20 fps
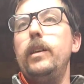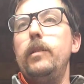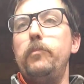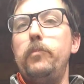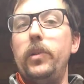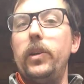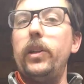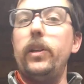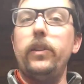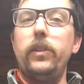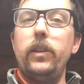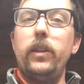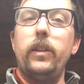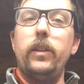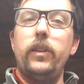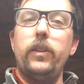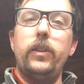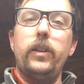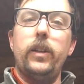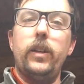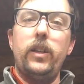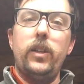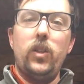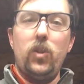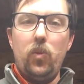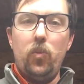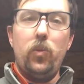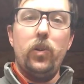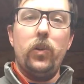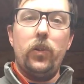but at the end of the day,
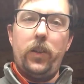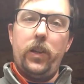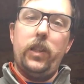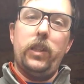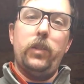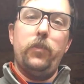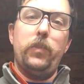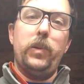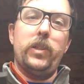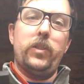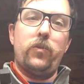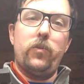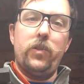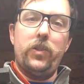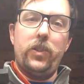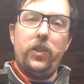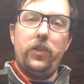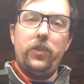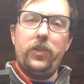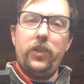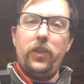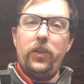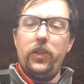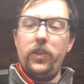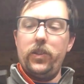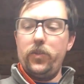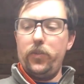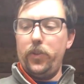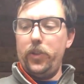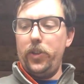you will get the best results out of
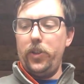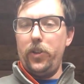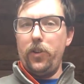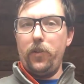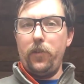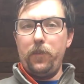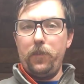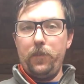this one here.